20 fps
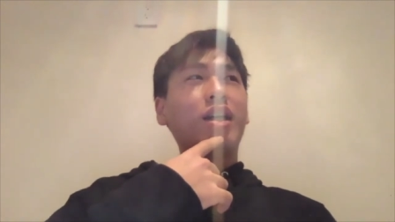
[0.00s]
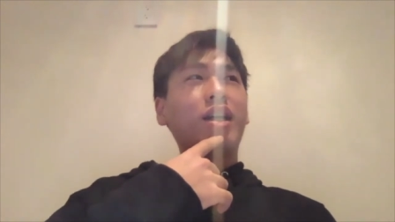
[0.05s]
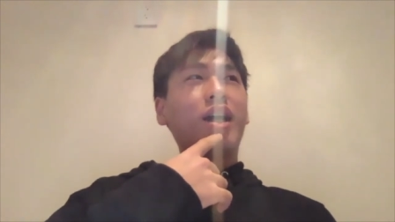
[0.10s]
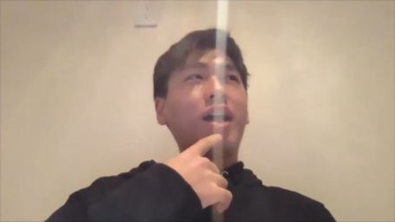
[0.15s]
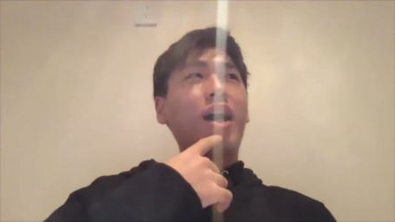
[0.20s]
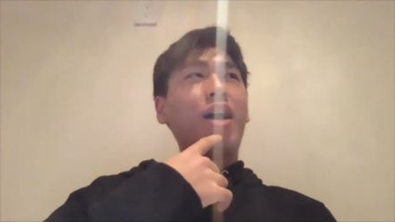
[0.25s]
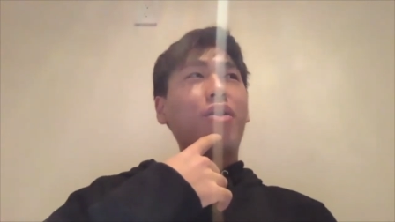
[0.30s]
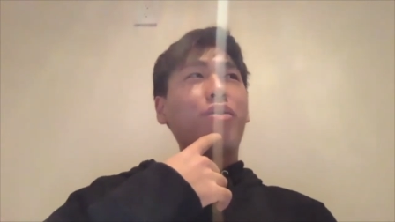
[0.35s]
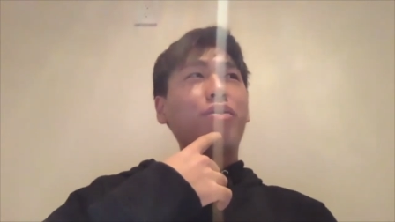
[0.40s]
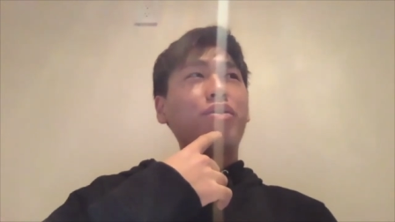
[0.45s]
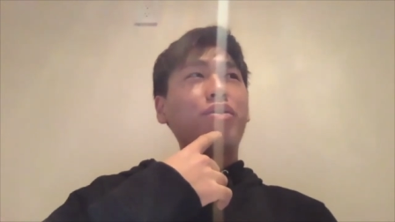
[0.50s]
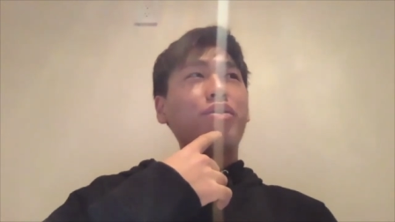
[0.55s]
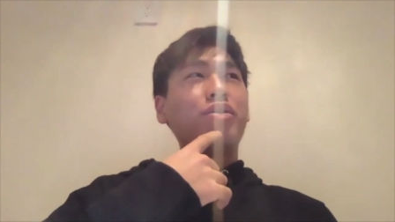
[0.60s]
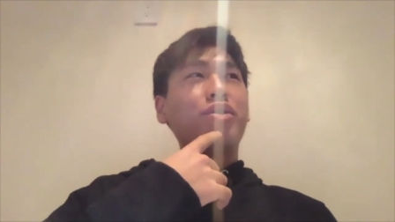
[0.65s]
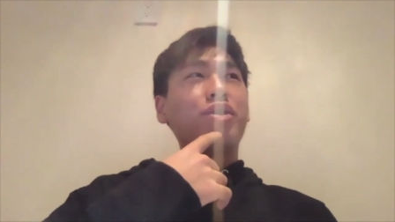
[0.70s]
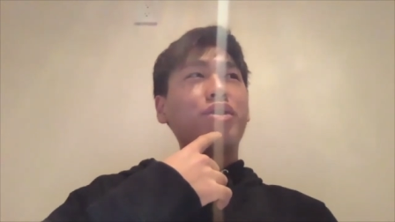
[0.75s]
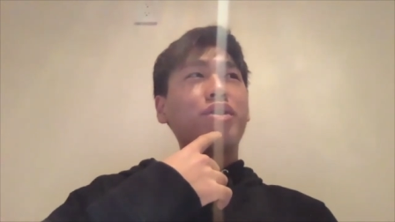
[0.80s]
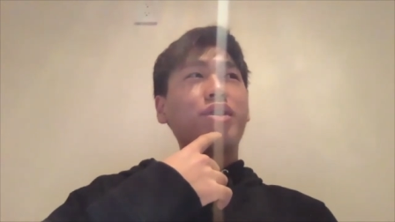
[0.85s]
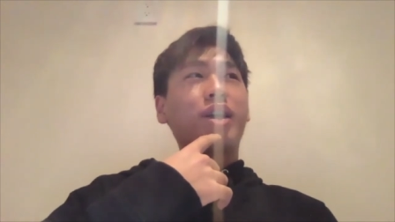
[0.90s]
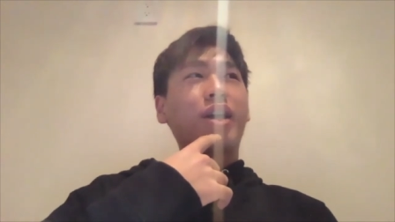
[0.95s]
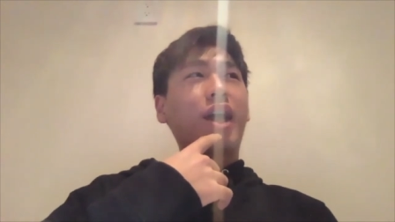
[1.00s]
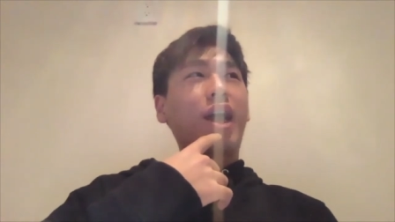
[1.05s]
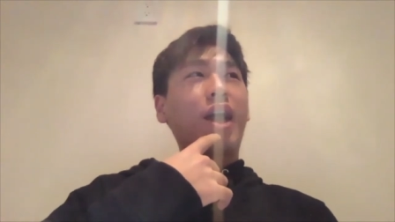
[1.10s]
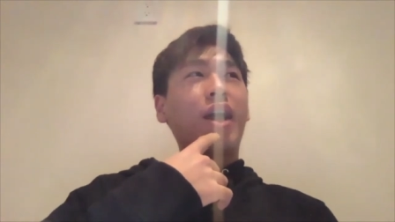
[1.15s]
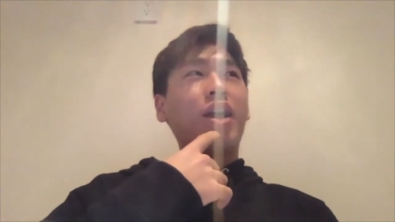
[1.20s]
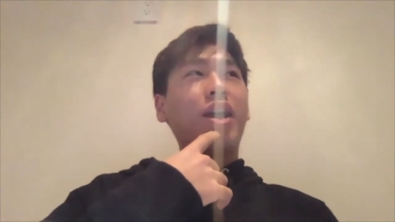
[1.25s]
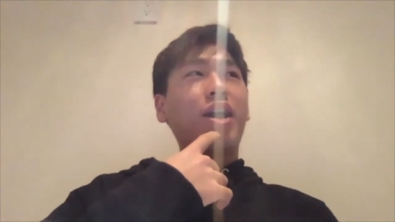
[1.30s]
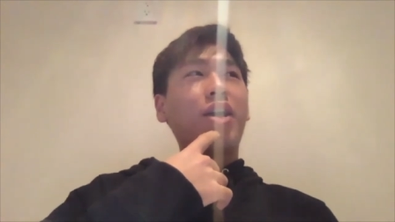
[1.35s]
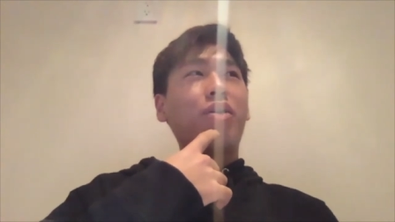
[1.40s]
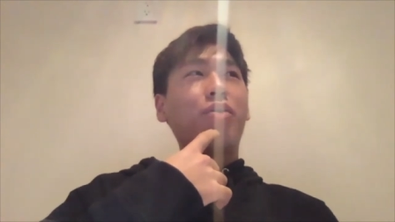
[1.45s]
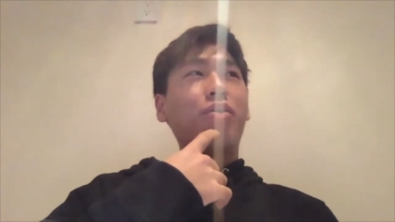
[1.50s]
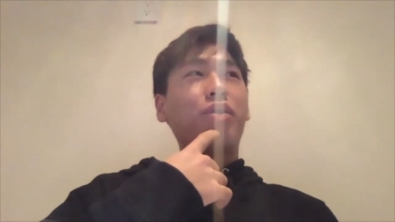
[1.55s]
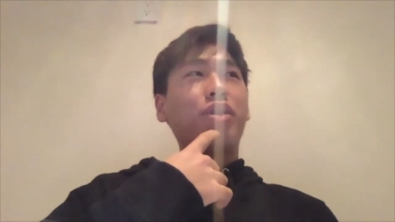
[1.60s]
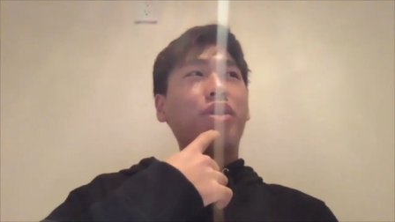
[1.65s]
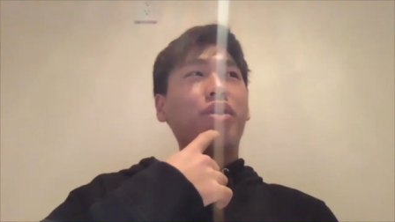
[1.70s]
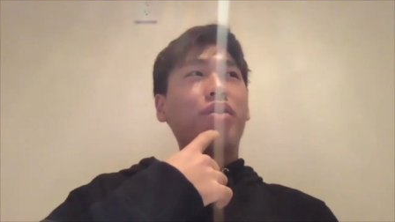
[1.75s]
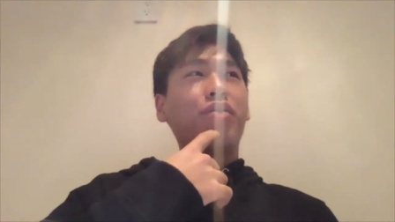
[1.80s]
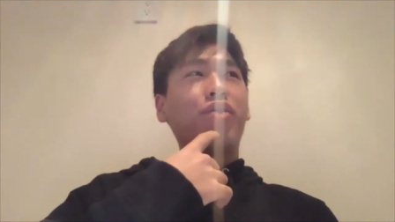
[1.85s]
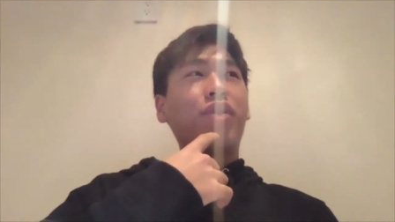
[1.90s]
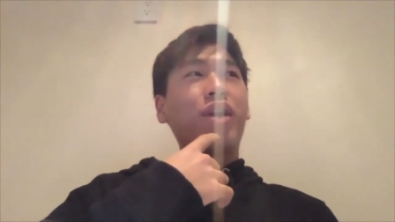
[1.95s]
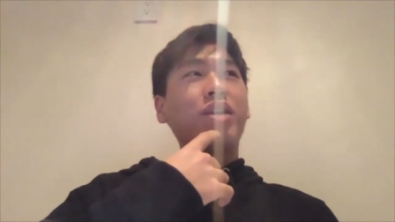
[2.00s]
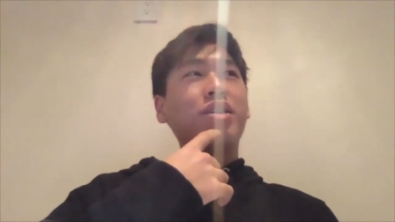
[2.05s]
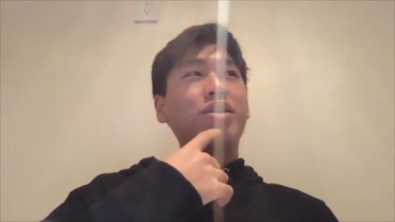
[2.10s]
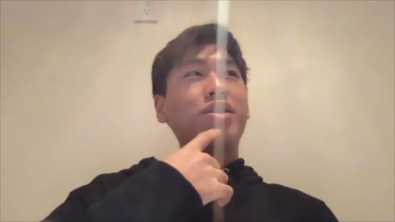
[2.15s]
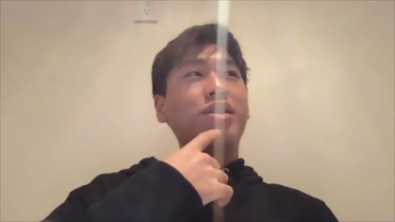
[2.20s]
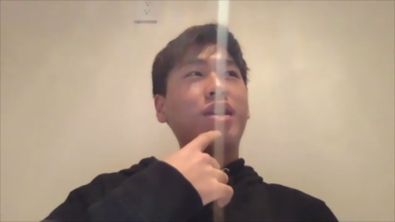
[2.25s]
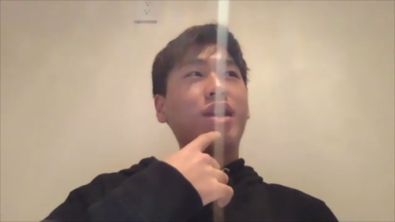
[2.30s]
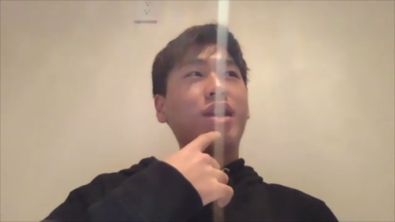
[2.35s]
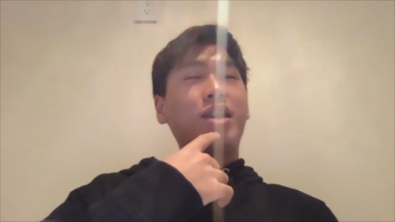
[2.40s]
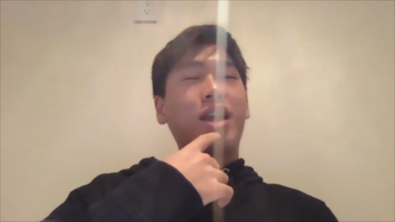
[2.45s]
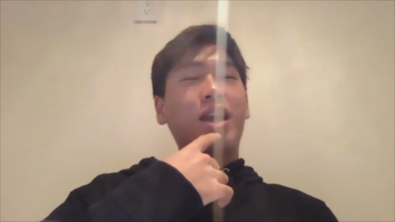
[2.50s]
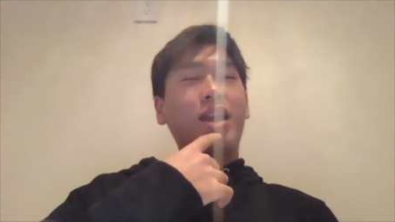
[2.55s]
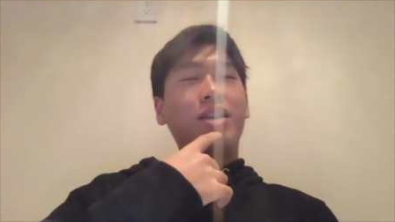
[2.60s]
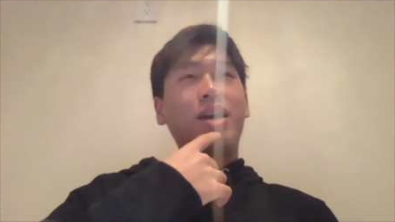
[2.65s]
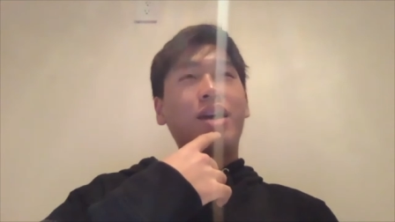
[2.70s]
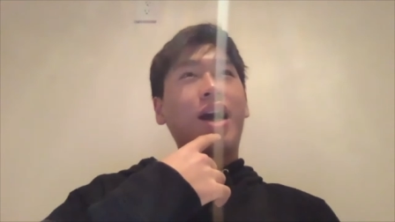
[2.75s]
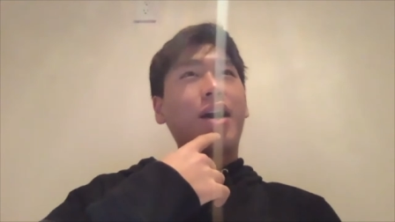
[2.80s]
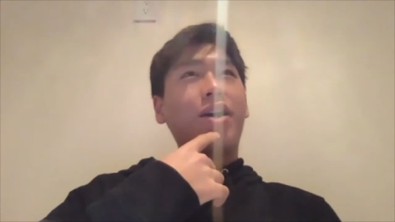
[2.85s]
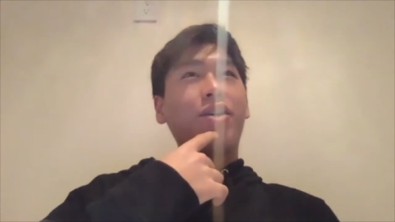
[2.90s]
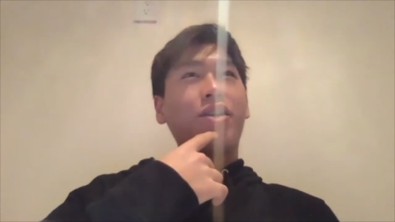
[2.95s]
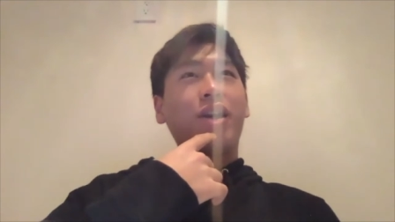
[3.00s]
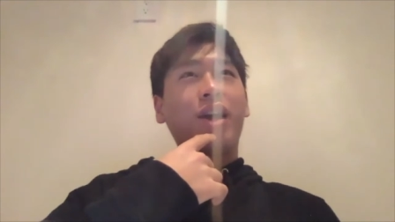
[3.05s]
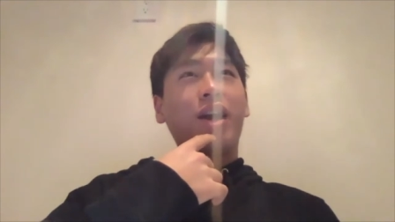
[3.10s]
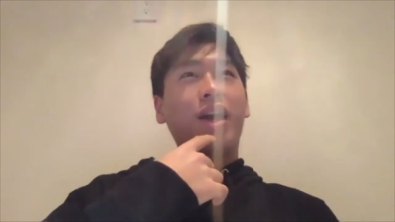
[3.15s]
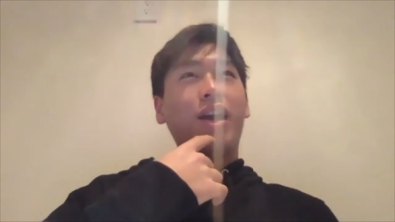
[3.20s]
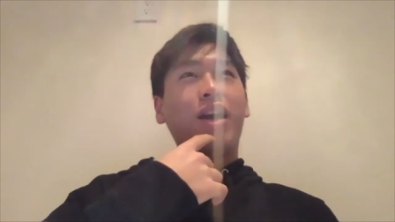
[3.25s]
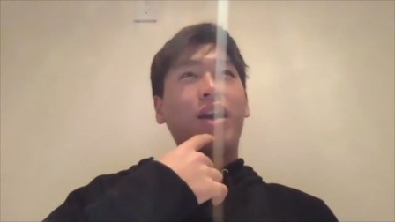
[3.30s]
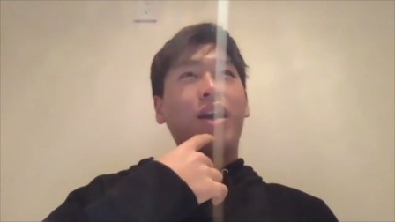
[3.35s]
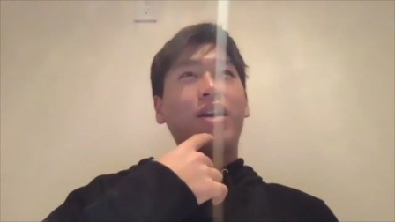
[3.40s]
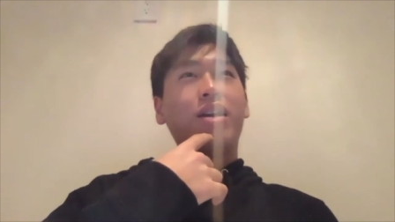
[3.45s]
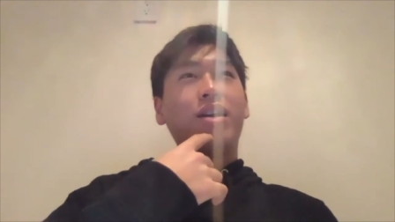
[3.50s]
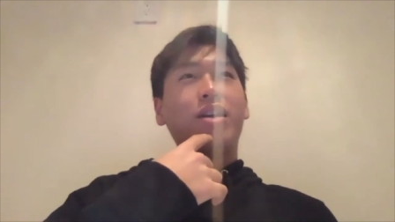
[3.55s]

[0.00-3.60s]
hours just like hanging out with your friends in the entire day,